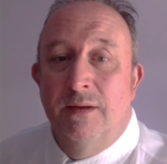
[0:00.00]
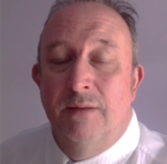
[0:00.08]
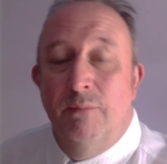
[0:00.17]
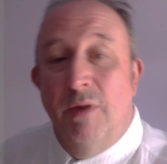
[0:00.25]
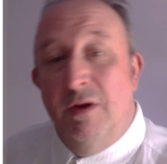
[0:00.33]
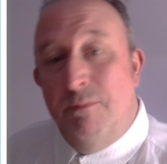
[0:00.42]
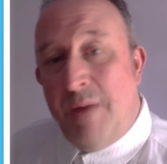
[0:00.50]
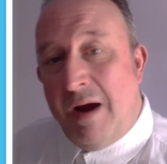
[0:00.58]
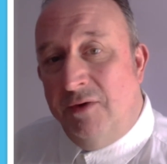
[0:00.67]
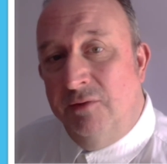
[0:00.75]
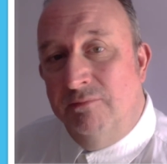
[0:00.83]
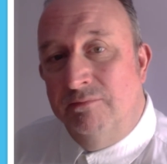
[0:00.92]
By
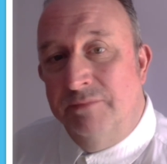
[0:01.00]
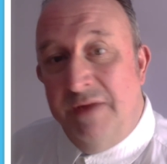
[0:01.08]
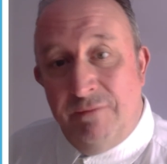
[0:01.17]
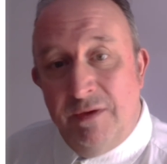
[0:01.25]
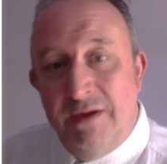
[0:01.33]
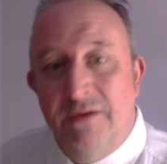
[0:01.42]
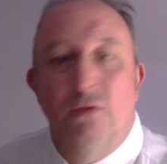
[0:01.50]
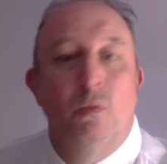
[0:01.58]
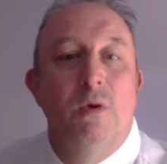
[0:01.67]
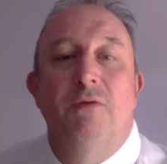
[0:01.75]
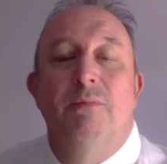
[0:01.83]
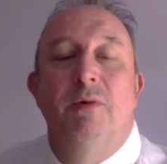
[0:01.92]
comparison, Netflix, the
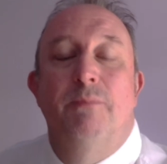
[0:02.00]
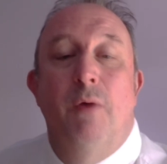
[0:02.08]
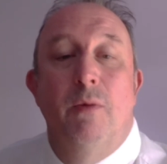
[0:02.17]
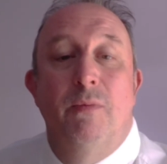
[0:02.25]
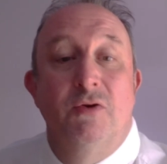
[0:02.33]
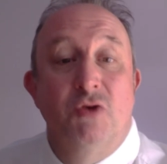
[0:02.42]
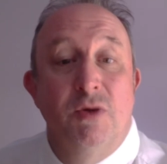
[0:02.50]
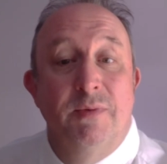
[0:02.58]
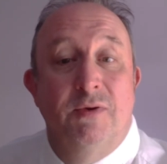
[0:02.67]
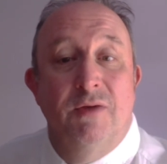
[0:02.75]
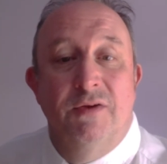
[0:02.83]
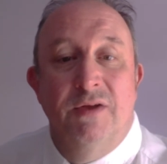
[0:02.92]
world's most popular streaming
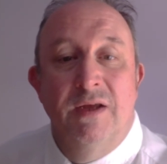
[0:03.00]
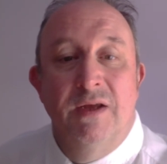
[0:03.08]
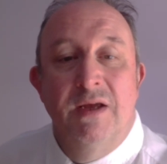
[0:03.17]
service,